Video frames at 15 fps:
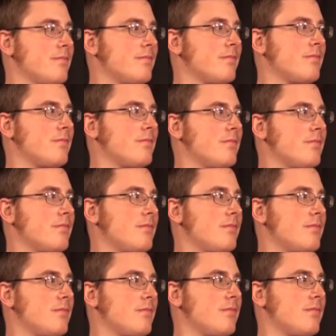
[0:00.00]

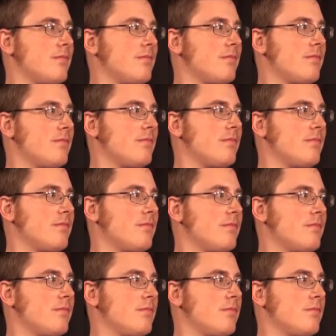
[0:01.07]

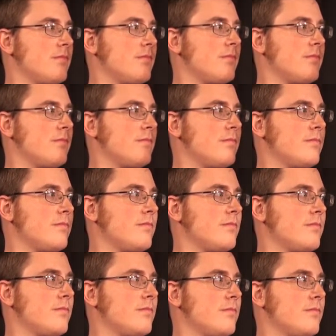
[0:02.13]

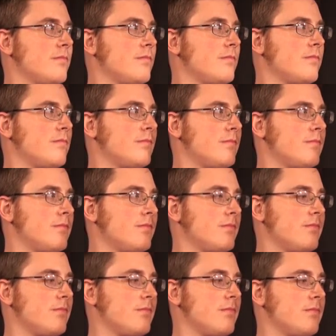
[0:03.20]

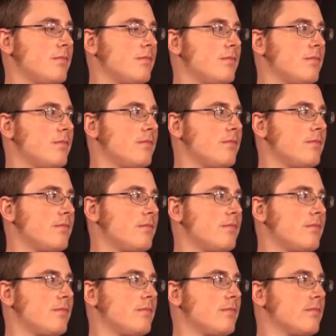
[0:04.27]

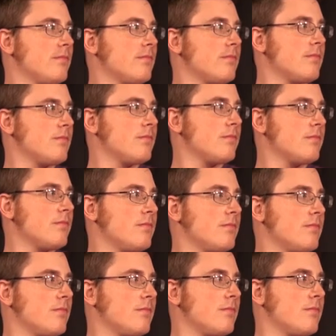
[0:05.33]

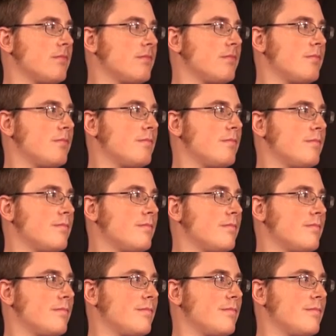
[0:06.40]

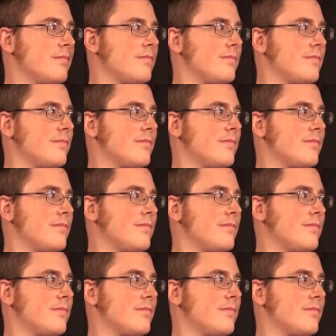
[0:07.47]
No words are spoken by the person on screen.